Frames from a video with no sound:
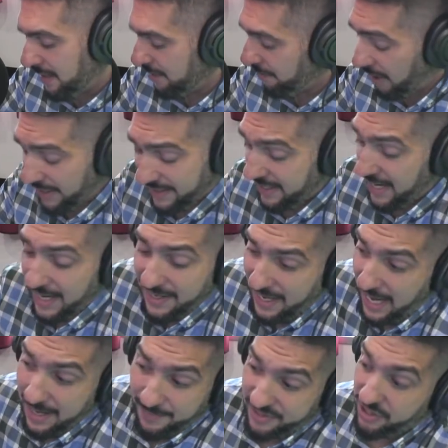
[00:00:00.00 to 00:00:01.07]
Mike, the end
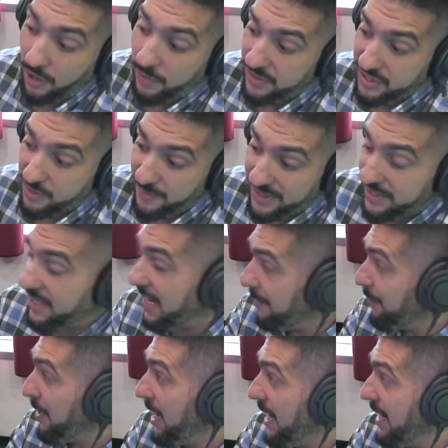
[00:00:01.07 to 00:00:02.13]
game is always to be
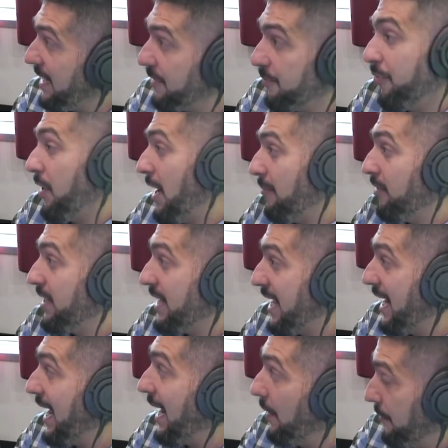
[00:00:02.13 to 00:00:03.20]
get paid and probably get
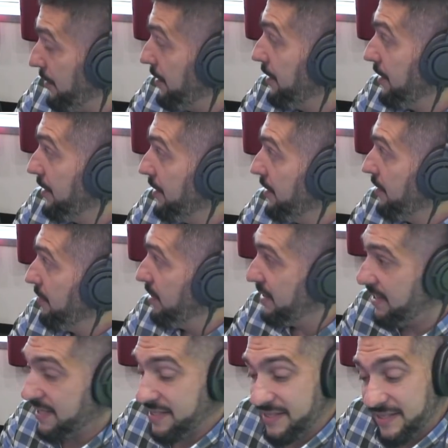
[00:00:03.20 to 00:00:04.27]
out. But
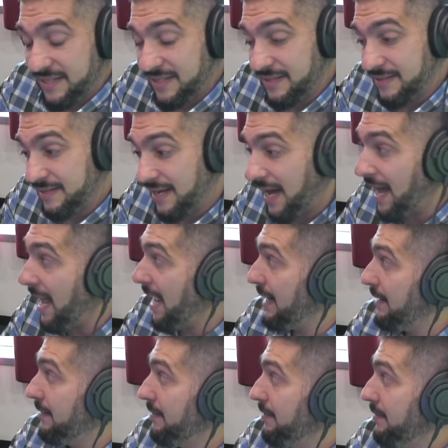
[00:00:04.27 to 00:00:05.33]
this is not
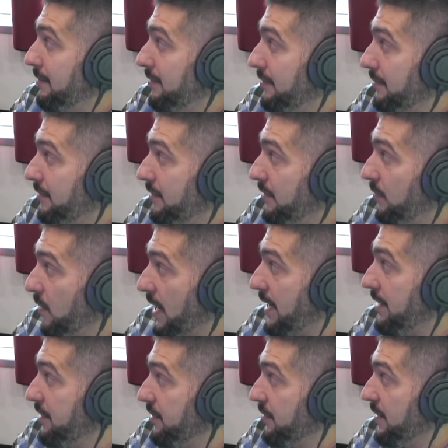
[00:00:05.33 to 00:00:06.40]
the way
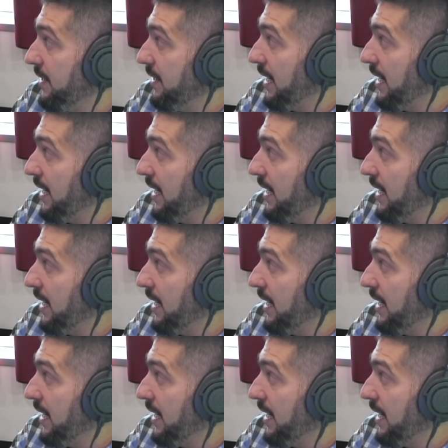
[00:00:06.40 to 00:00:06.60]
to do it.